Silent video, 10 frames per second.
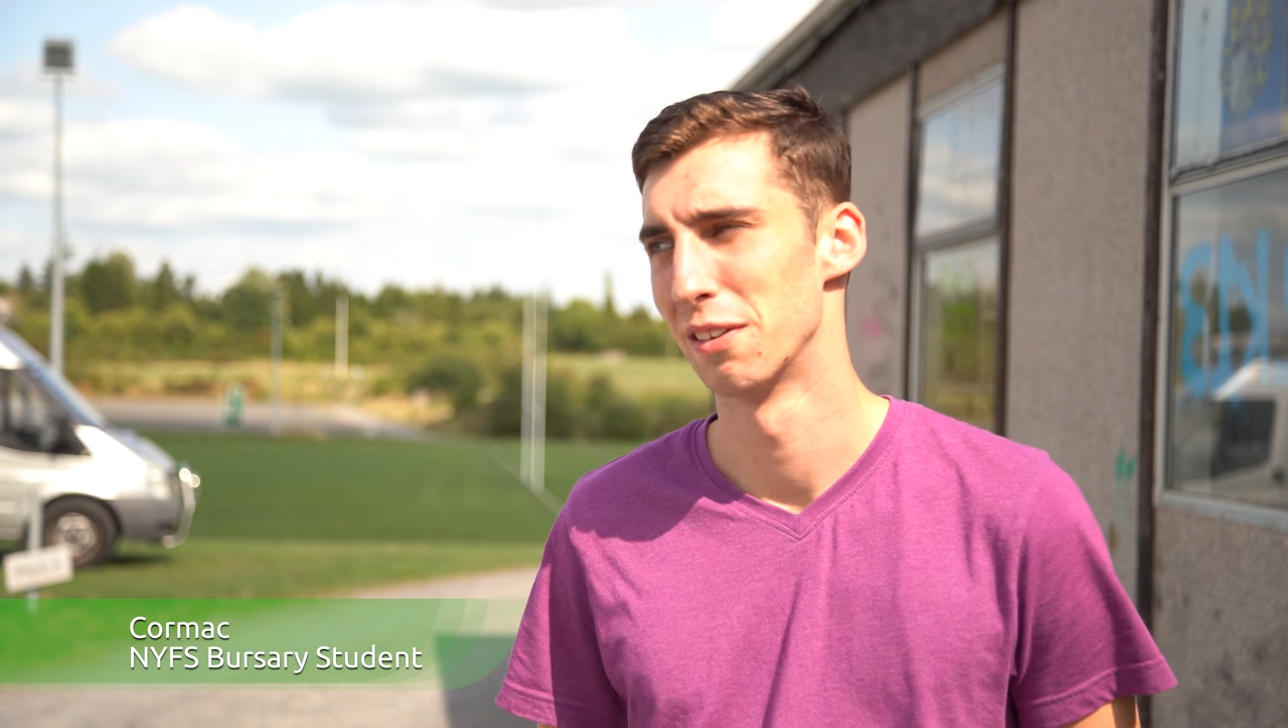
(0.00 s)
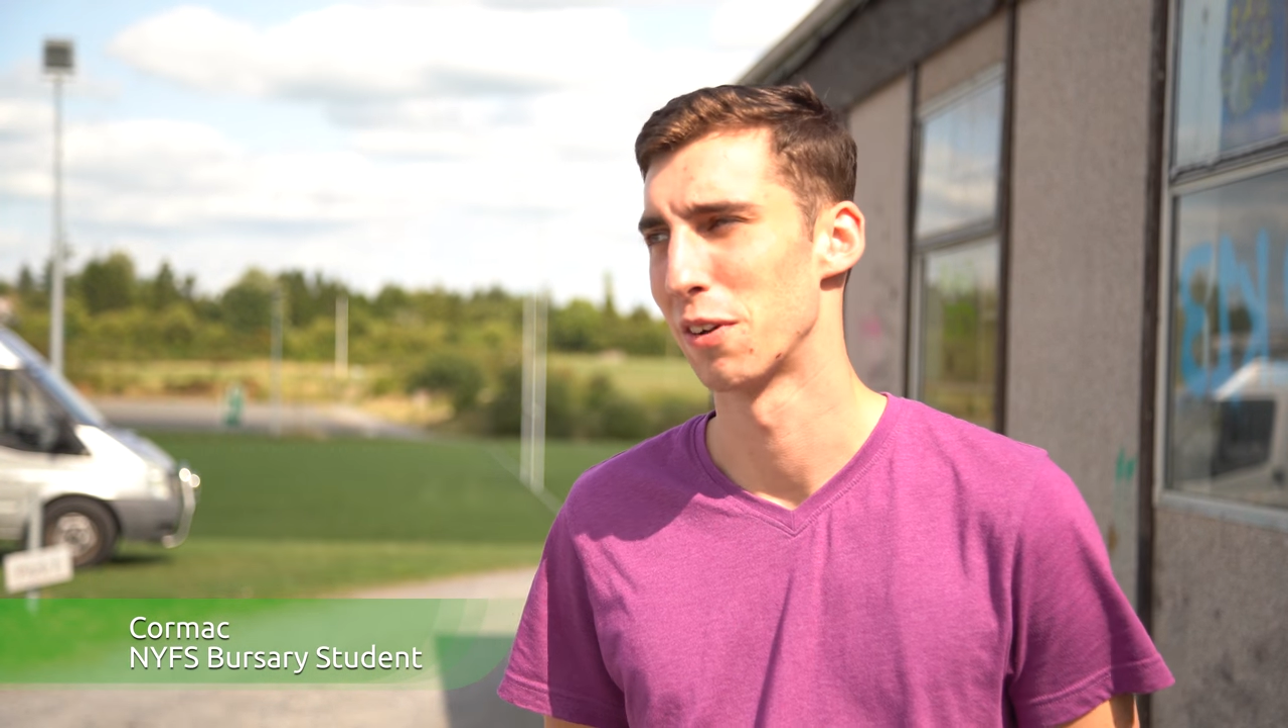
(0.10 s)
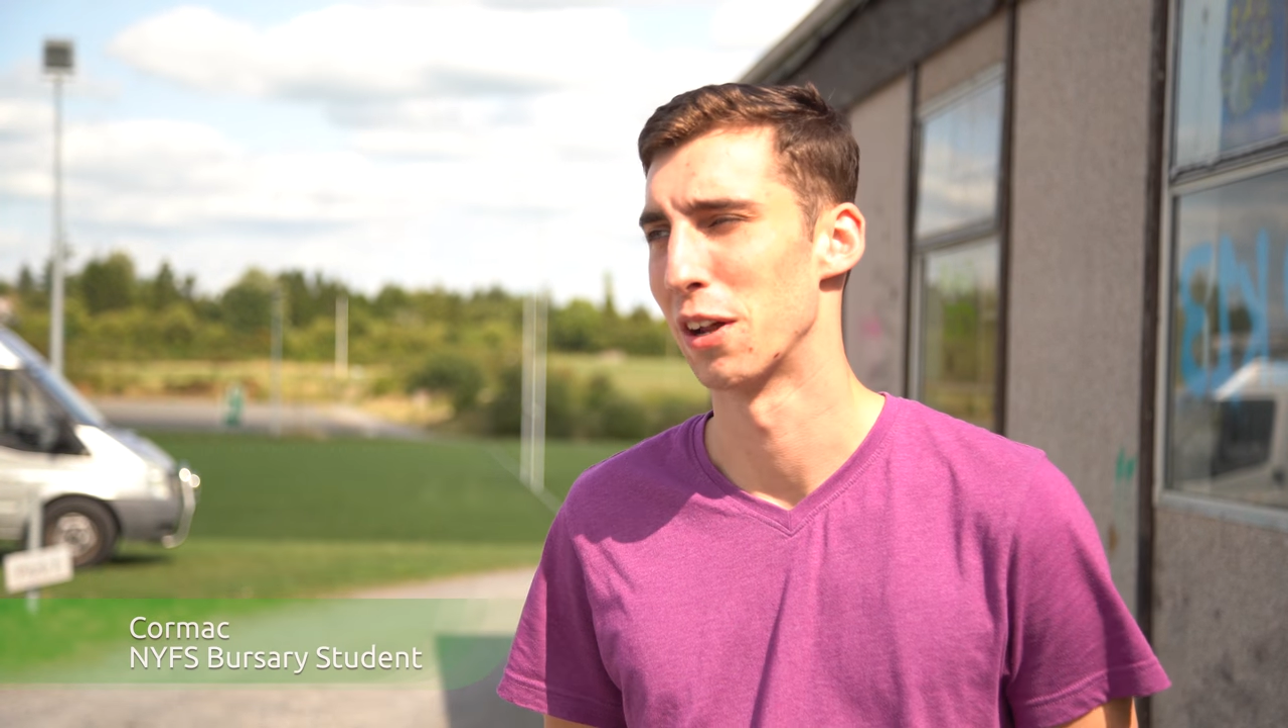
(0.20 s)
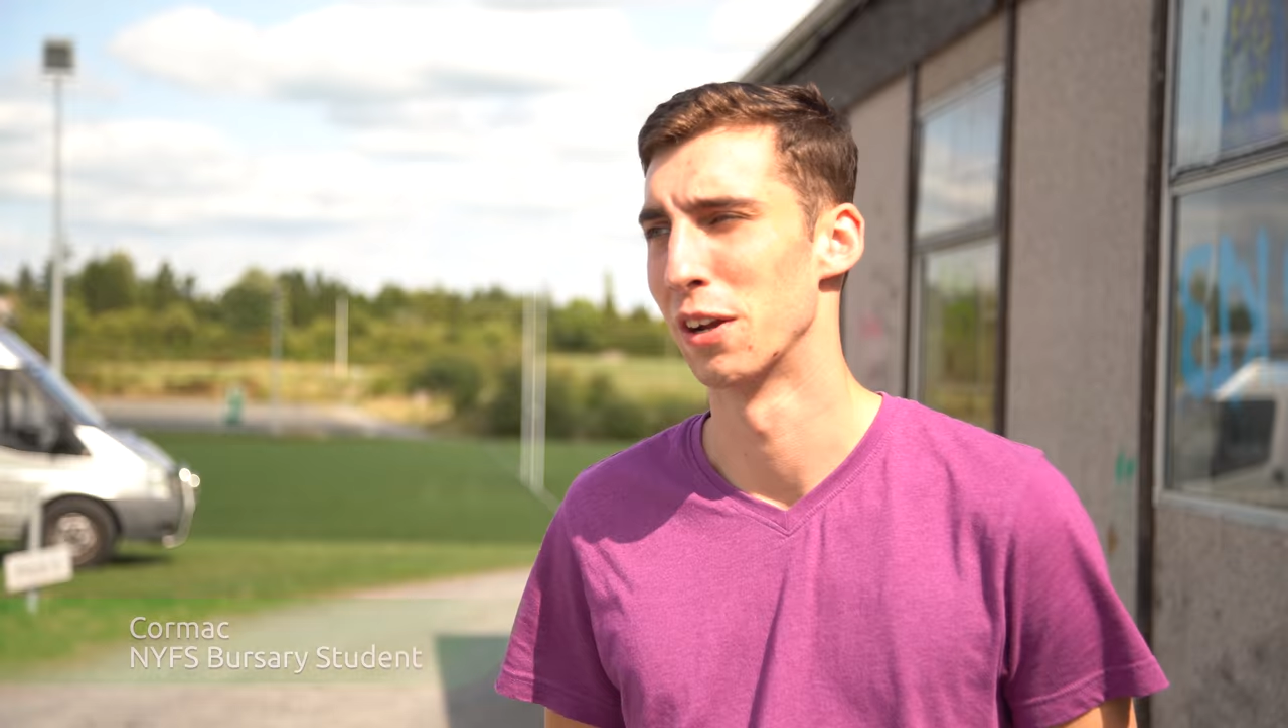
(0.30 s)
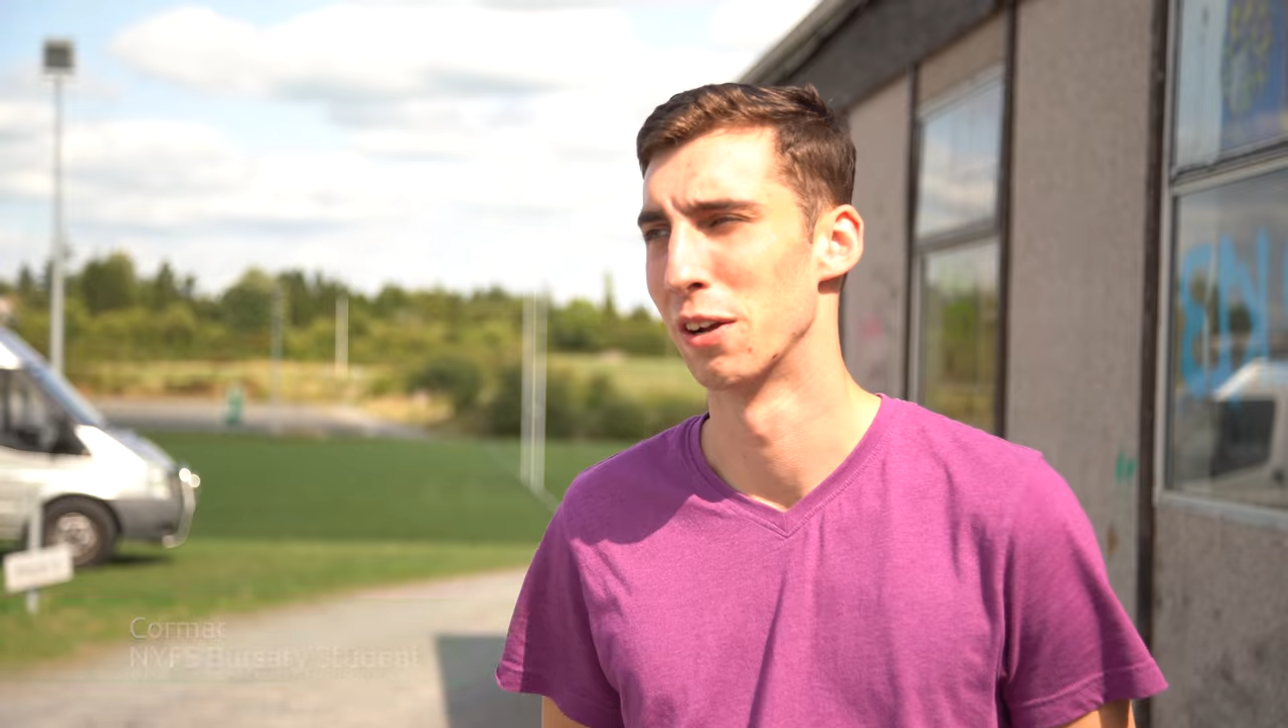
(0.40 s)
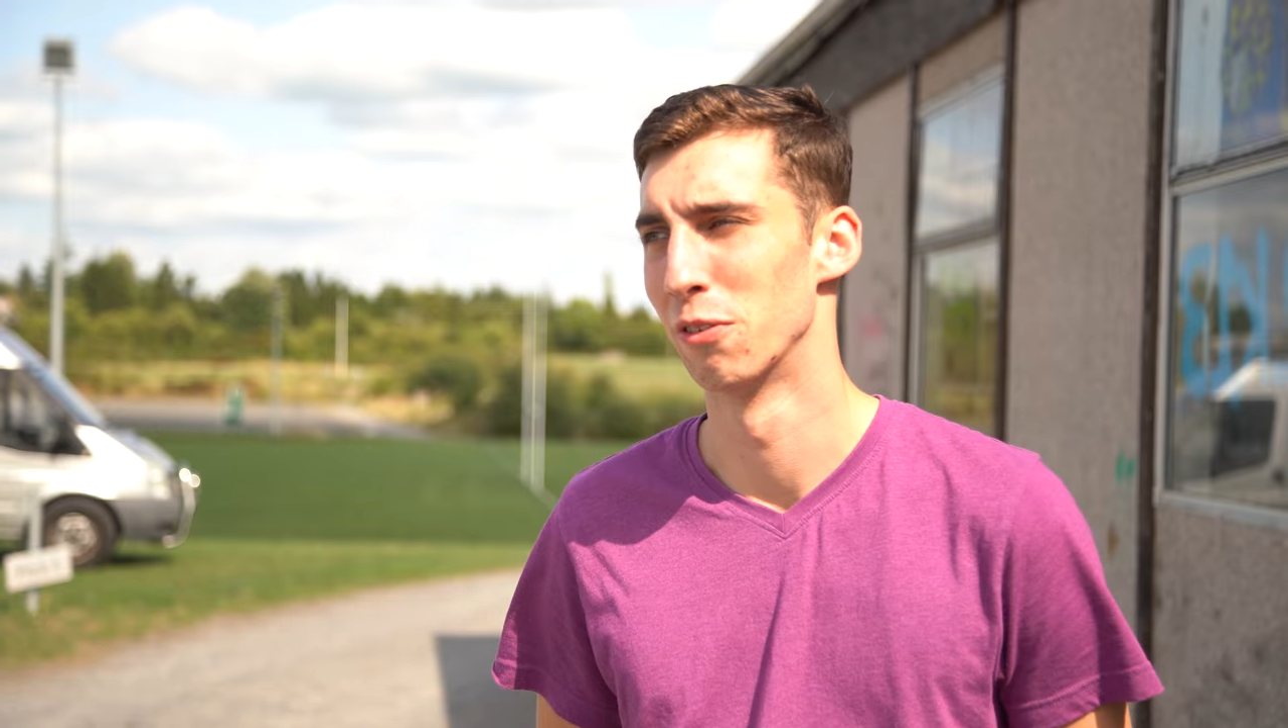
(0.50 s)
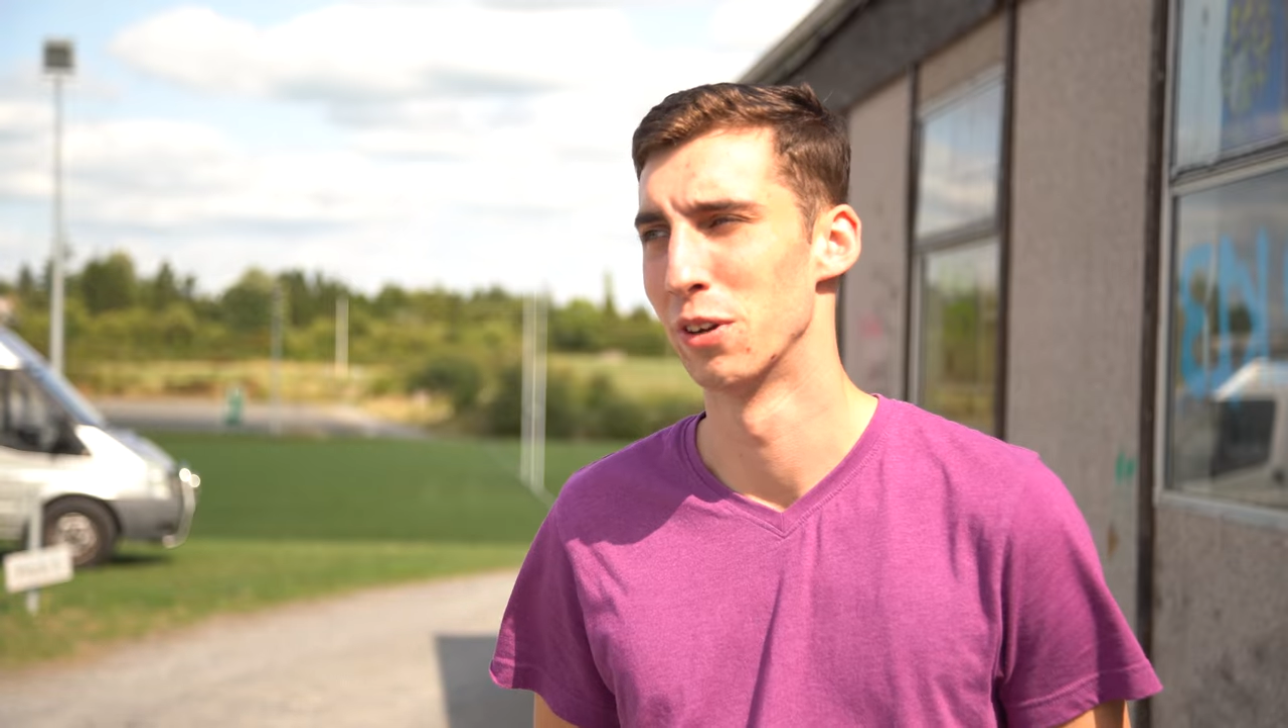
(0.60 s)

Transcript: got a